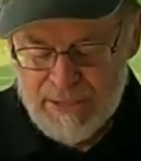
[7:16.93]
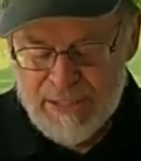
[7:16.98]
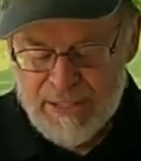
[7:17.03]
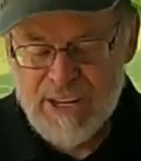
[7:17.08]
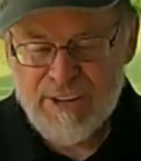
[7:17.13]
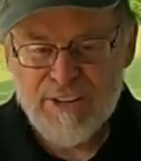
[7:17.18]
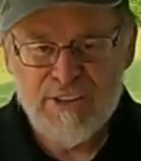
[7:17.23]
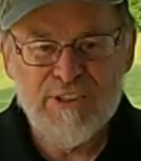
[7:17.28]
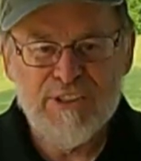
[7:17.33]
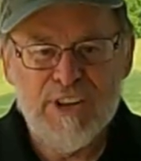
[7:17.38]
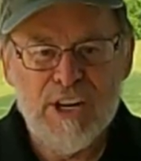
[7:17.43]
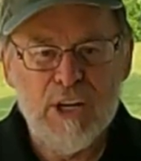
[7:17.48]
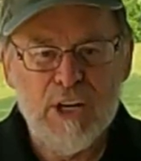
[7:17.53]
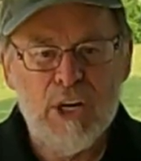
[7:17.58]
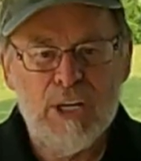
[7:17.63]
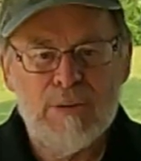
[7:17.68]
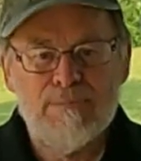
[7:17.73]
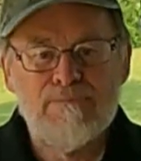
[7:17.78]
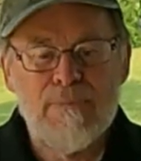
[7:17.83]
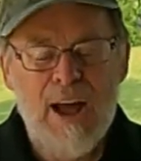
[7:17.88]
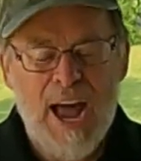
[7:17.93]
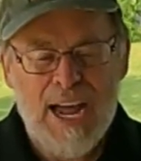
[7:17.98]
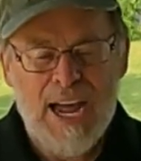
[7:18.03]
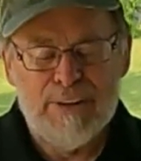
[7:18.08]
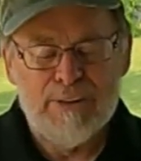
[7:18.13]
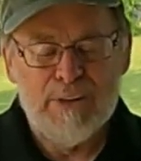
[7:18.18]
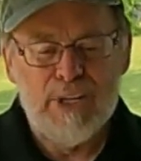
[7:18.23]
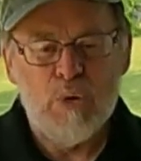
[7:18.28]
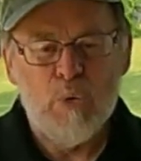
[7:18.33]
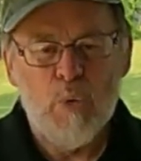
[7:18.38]
This is a good
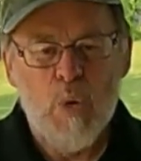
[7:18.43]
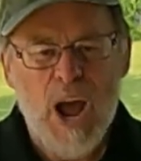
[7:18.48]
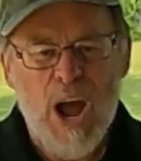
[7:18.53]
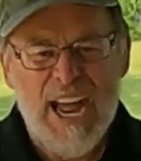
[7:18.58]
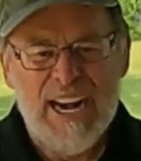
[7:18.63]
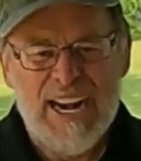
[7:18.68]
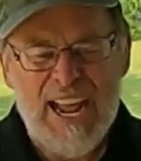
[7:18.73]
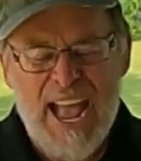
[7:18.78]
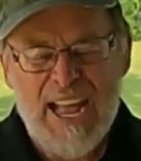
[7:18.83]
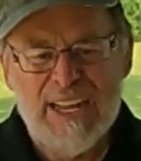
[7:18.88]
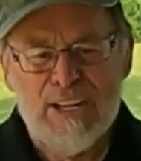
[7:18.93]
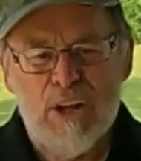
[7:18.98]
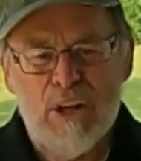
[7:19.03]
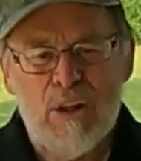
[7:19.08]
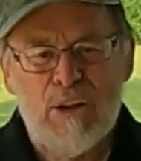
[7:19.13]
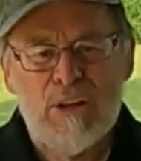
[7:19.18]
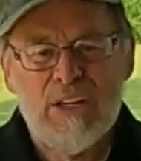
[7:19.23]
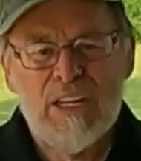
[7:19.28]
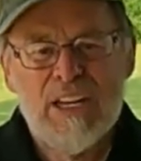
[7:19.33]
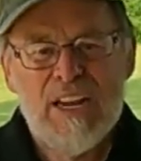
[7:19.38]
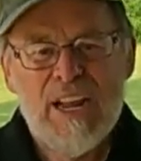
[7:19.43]
moderate wide angle